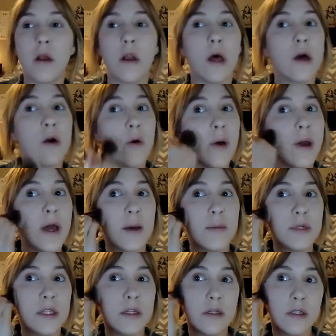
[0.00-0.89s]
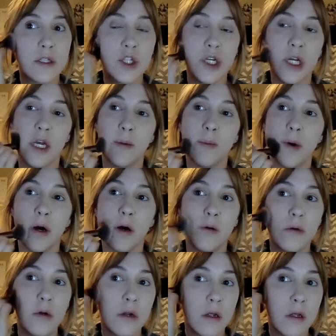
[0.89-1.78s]
Not going up to the
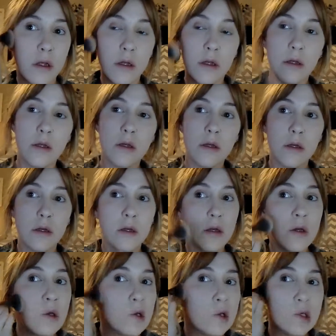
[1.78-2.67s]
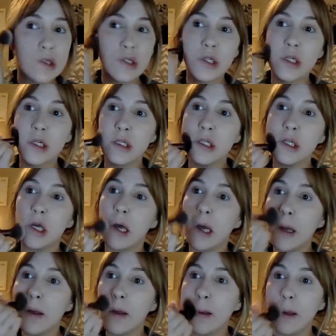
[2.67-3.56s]
cheekbone just
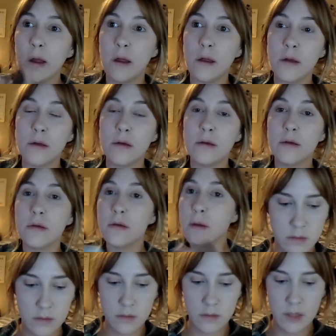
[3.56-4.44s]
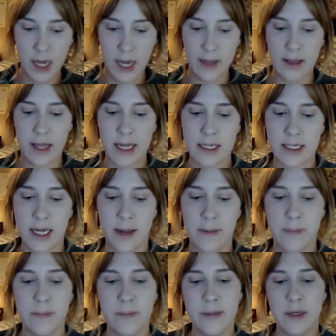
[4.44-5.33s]
yet. Highlight
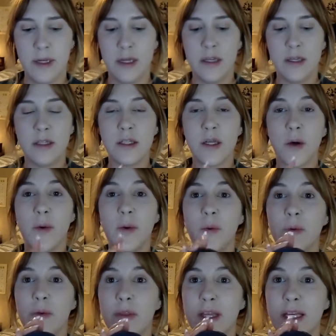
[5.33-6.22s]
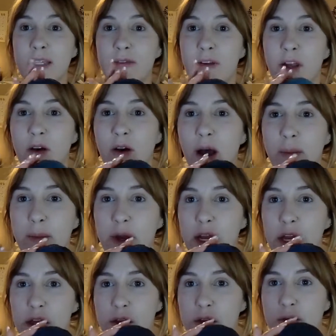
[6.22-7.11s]
time. So this video, I'm
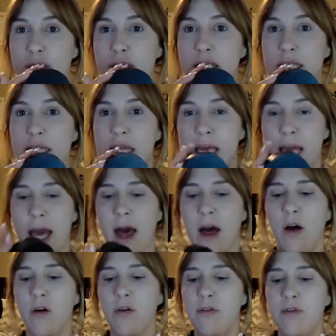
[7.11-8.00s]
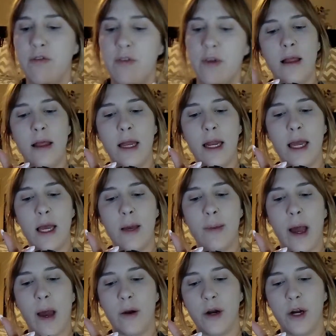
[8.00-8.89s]
gonna use the e.l.f.
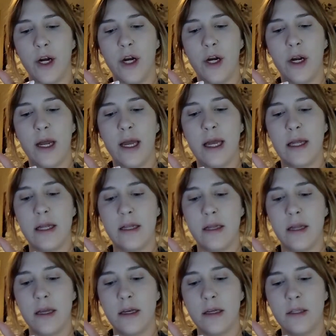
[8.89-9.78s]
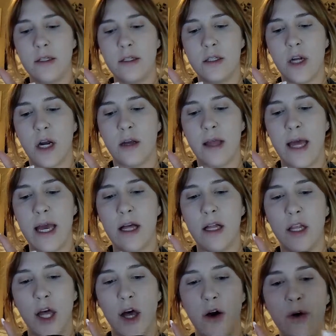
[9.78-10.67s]
highlighting powder in Starlight
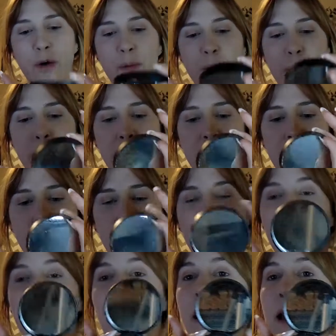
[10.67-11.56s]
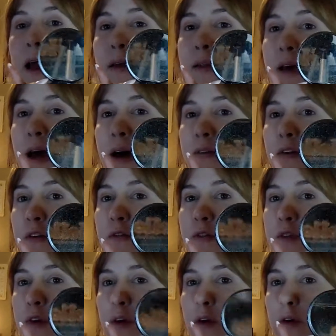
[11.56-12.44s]
Glow. And they have a
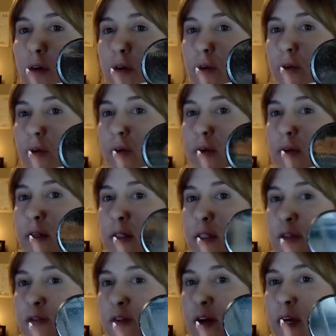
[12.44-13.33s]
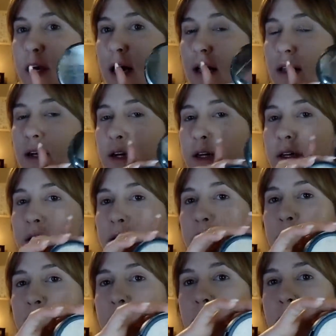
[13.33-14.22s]
few different
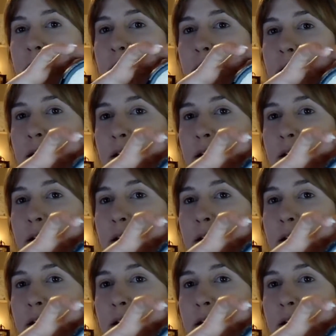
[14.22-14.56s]
colors.